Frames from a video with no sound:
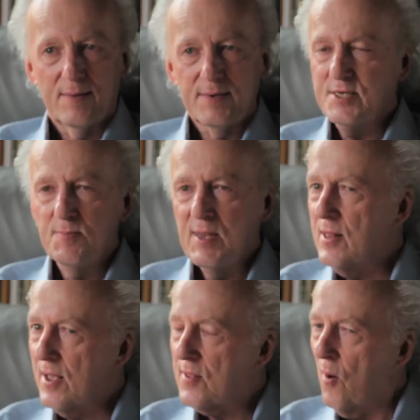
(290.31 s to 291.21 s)
Doesn't mean
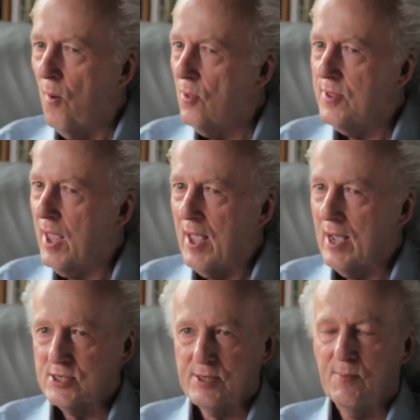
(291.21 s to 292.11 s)
like the whole day
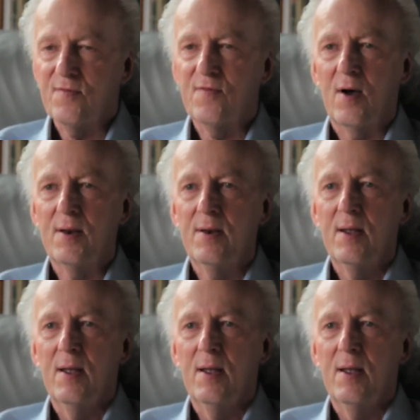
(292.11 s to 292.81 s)
has to be fun,